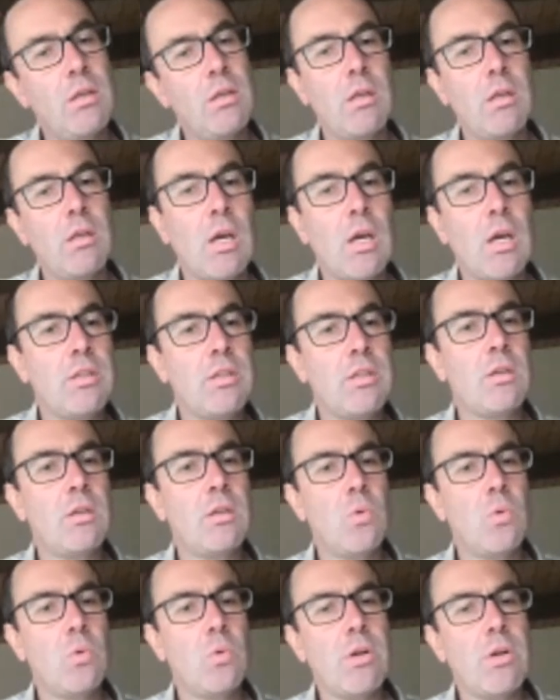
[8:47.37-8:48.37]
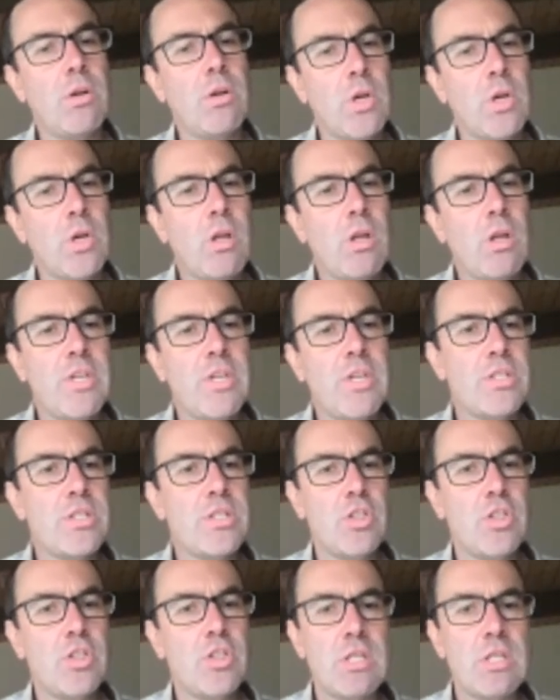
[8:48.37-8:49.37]
I think that what all of this
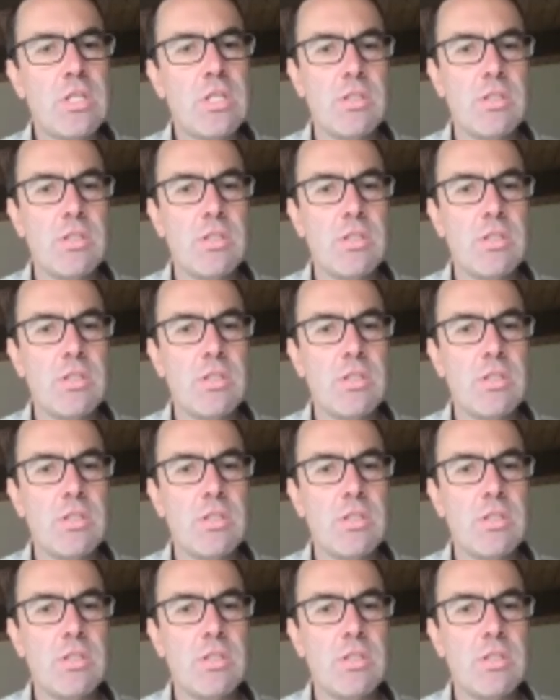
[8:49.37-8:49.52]
suggests is